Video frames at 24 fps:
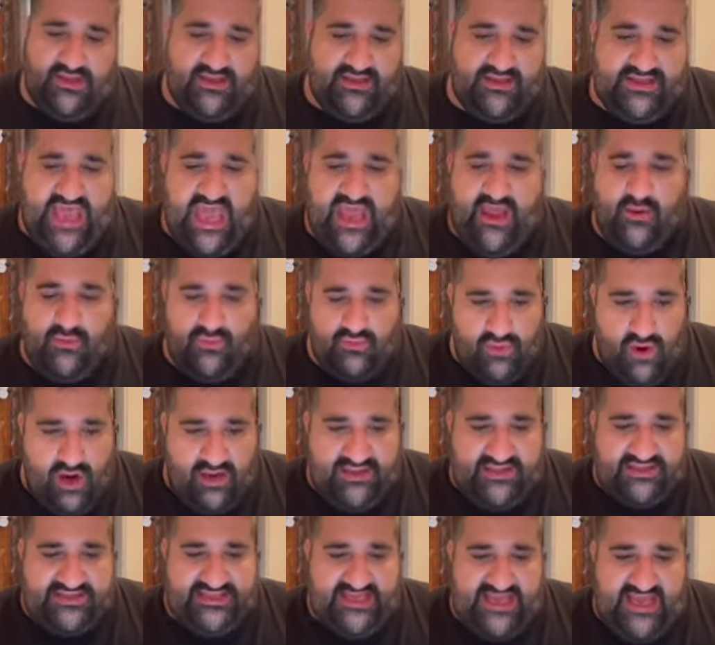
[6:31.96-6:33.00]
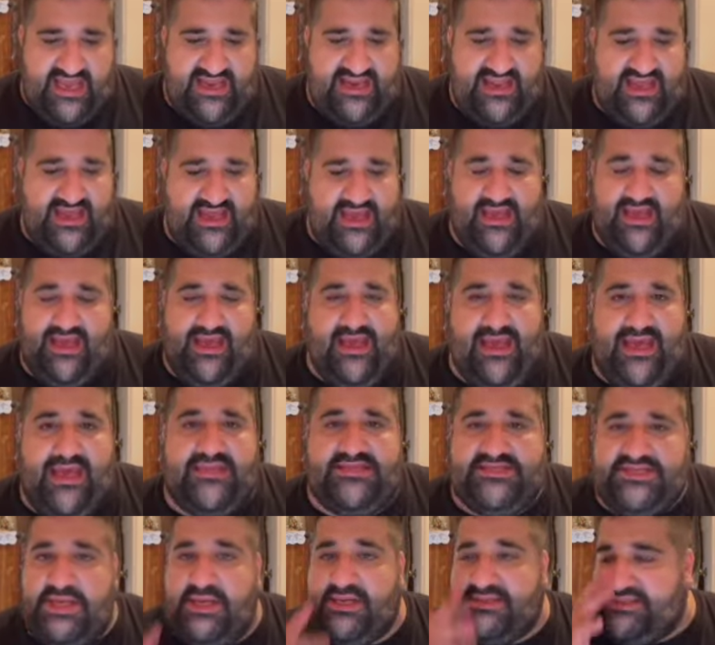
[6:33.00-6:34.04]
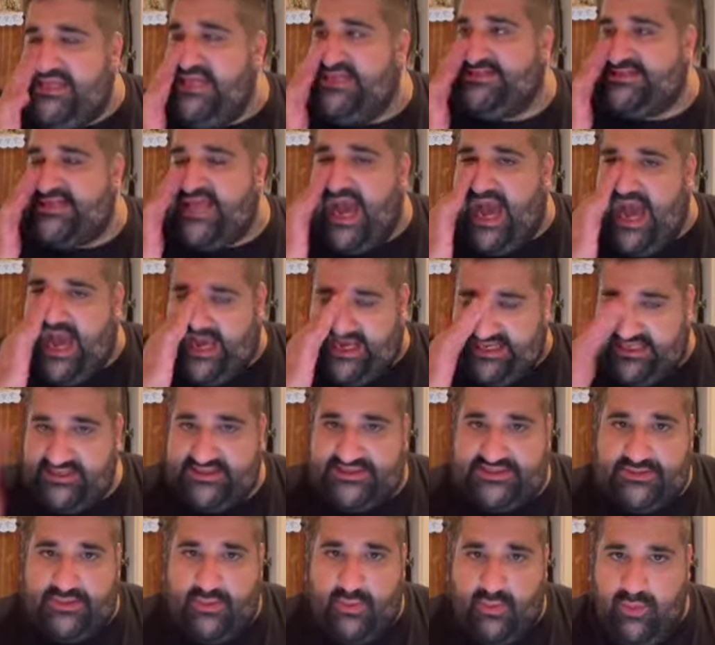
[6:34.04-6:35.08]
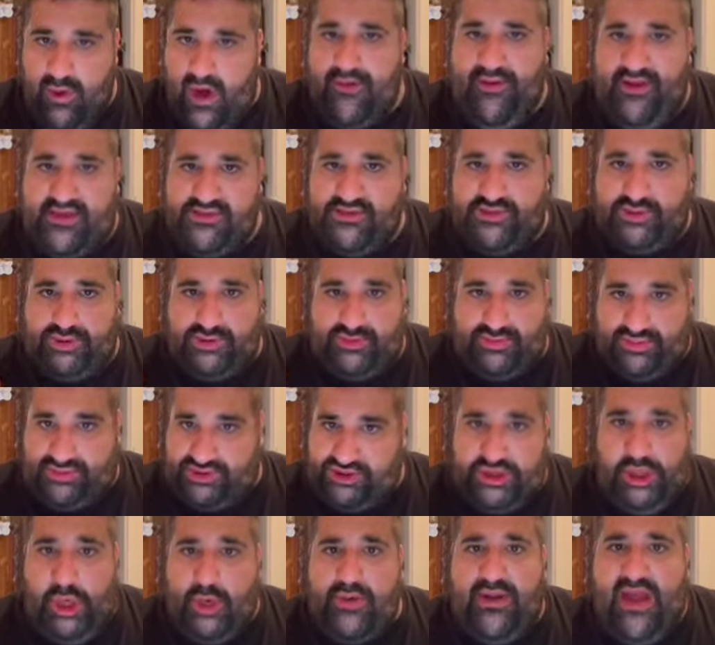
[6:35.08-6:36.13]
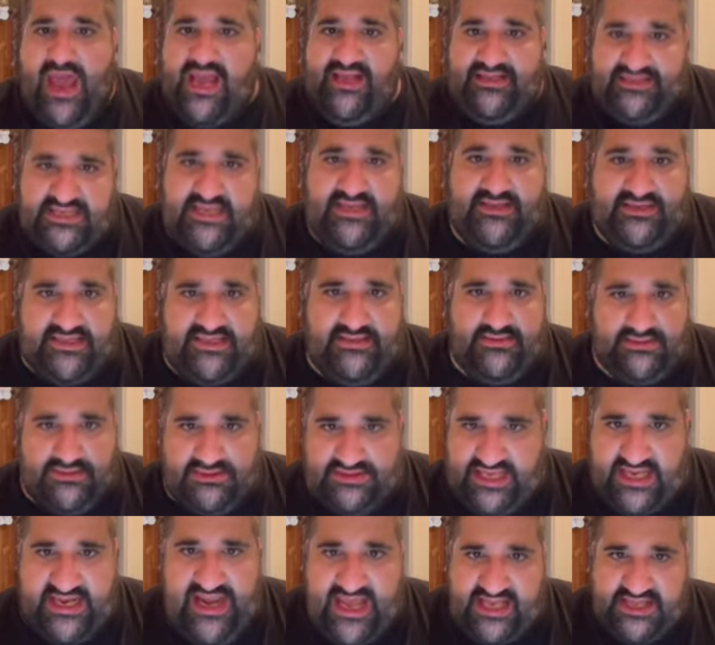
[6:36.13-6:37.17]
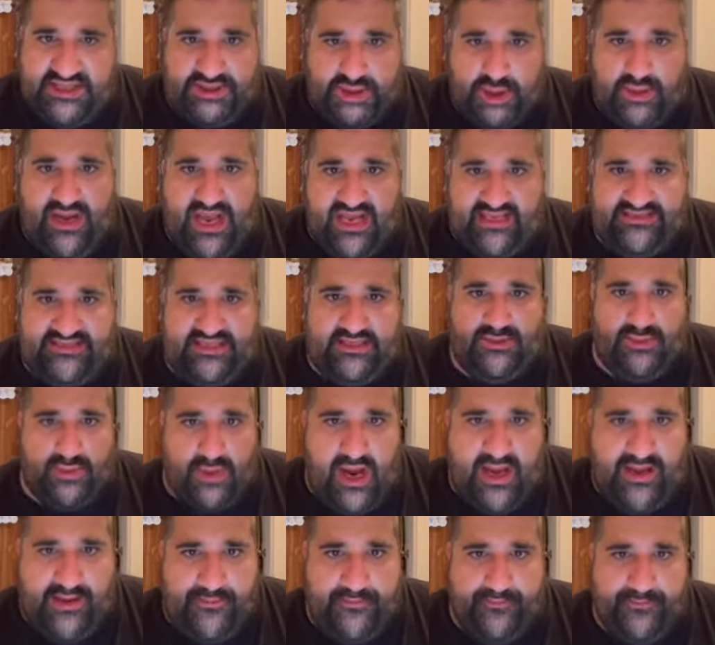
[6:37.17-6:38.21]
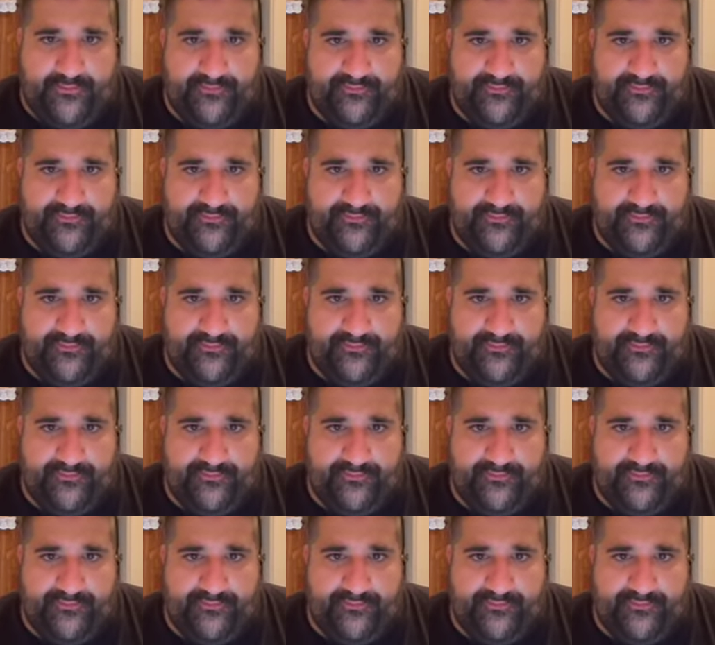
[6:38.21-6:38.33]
Getting runners in. It took these guys. We're in June 19th. Today's June 19th, right?